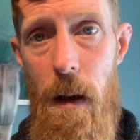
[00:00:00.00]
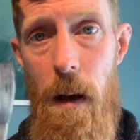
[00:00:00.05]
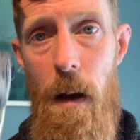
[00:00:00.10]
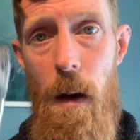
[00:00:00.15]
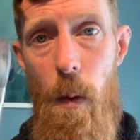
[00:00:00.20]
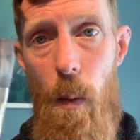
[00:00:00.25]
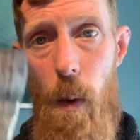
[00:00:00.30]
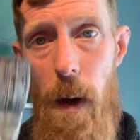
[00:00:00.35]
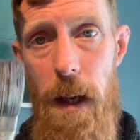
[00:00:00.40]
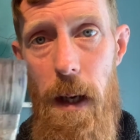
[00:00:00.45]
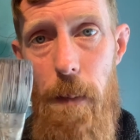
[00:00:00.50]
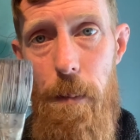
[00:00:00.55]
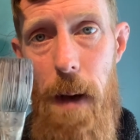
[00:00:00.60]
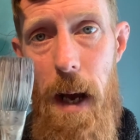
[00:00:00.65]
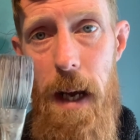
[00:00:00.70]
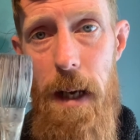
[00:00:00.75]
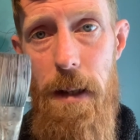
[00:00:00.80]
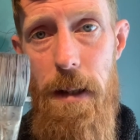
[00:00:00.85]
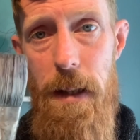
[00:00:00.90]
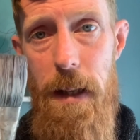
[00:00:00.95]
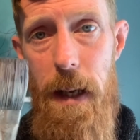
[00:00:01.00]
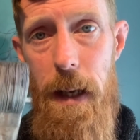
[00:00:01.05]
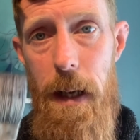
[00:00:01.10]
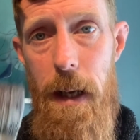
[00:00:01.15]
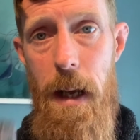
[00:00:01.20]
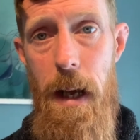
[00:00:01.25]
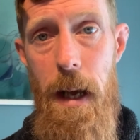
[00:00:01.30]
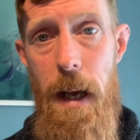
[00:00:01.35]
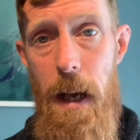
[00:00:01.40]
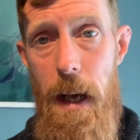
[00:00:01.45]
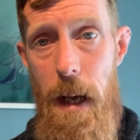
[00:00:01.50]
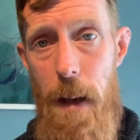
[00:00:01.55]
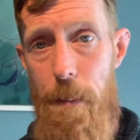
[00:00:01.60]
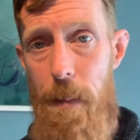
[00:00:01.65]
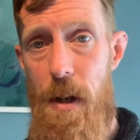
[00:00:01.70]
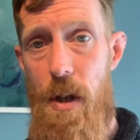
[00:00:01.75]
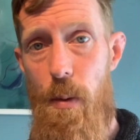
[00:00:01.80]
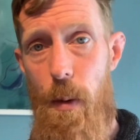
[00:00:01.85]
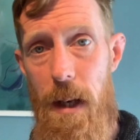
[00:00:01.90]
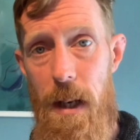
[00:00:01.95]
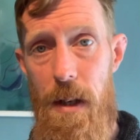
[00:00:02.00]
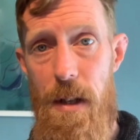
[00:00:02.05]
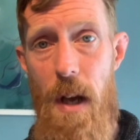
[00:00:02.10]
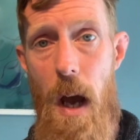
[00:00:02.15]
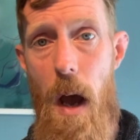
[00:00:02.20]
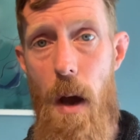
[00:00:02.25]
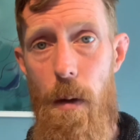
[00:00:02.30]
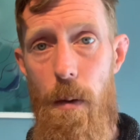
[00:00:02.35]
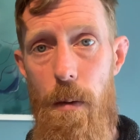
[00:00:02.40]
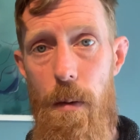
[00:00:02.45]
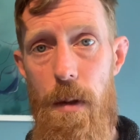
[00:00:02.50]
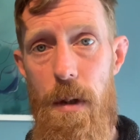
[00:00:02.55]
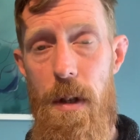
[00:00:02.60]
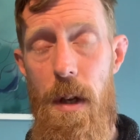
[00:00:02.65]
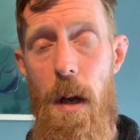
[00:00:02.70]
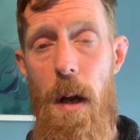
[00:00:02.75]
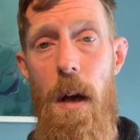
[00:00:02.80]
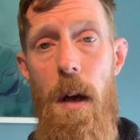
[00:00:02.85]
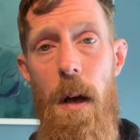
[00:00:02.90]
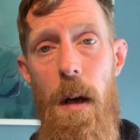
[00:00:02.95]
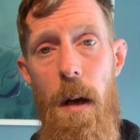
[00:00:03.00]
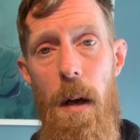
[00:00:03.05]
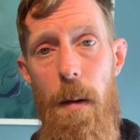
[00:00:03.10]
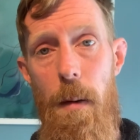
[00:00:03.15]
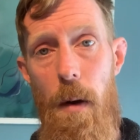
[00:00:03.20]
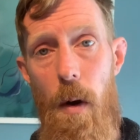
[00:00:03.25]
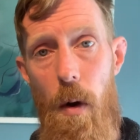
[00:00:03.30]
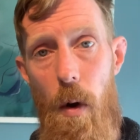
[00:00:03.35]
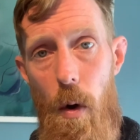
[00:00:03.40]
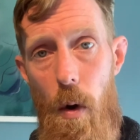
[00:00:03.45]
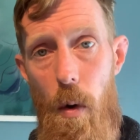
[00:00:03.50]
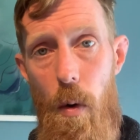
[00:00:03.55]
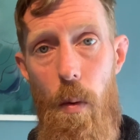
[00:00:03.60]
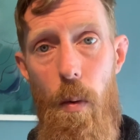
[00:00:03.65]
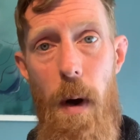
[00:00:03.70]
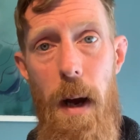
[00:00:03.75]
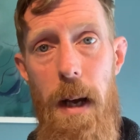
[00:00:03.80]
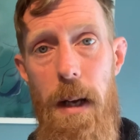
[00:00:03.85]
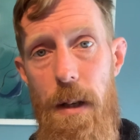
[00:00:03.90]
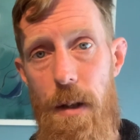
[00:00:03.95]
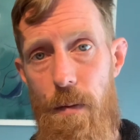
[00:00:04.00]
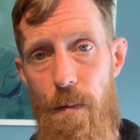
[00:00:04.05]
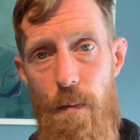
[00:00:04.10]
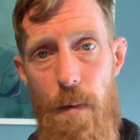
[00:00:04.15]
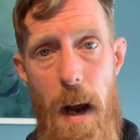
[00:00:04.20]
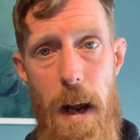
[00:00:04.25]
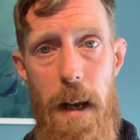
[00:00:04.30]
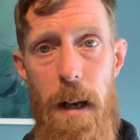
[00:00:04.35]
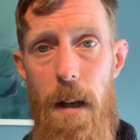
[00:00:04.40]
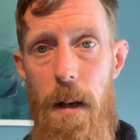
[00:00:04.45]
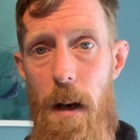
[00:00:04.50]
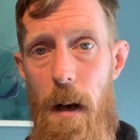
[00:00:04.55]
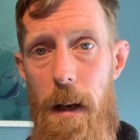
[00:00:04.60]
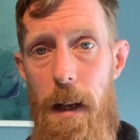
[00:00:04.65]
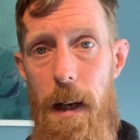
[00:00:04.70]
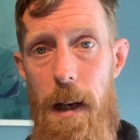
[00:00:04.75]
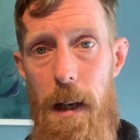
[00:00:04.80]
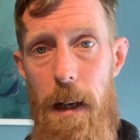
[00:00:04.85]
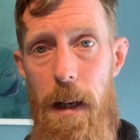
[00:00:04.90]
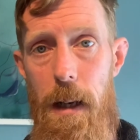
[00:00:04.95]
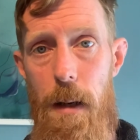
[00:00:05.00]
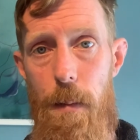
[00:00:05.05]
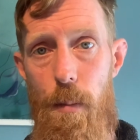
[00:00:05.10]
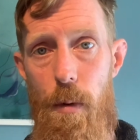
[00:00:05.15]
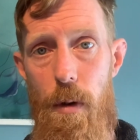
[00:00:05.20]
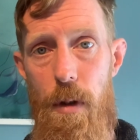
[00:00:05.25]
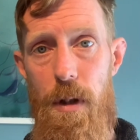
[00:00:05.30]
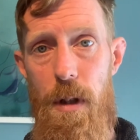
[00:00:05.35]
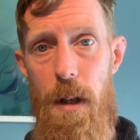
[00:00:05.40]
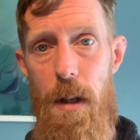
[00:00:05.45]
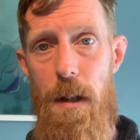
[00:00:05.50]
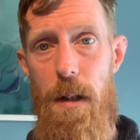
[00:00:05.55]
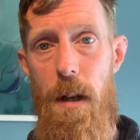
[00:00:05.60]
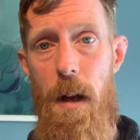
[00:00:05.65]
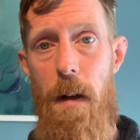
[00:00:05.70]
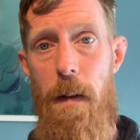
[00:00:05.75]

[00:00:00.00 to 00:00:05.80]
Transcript: When you're painting, in between tones, always regularly clean your brushes.